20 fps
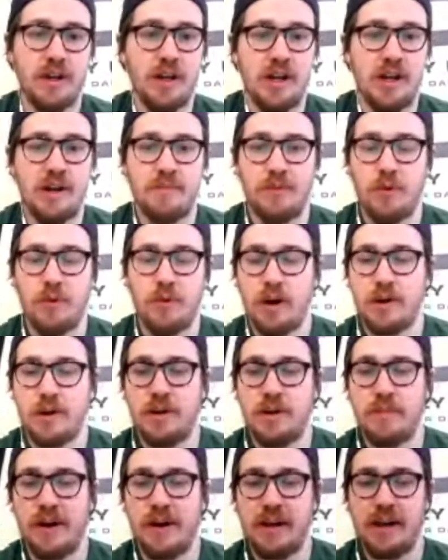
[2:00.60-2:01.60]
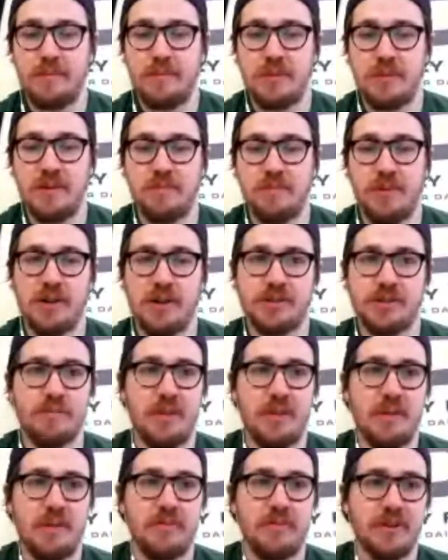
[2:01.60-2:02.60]
Milwaukee, Miami, Boston,
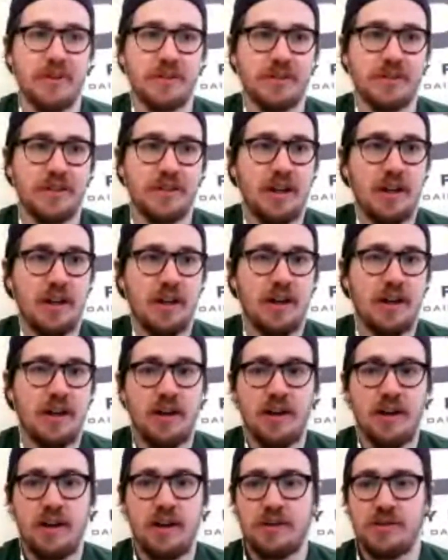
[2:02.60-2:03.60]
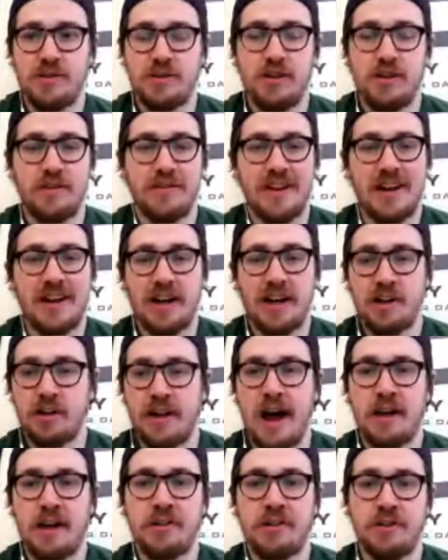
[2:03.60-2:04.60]
Memphis. They kind of lack
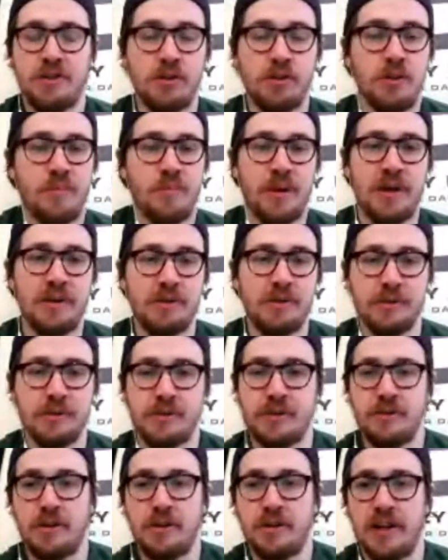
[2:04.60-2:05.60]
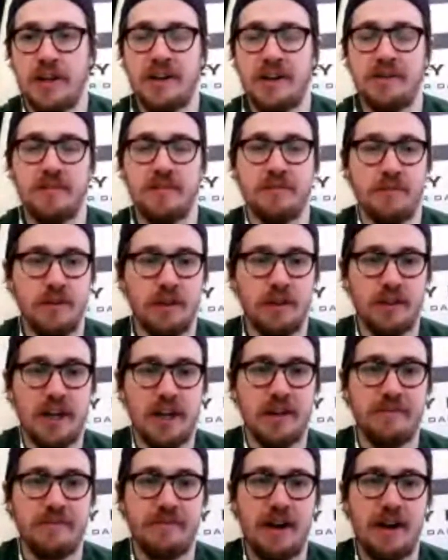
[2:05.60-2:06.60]
the total, but there's still a lot of
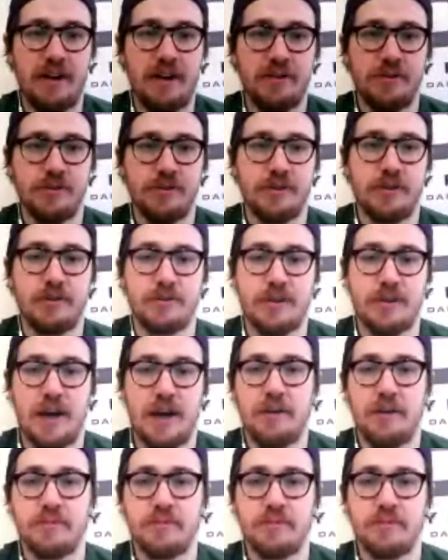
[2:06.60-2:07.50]
values in those games.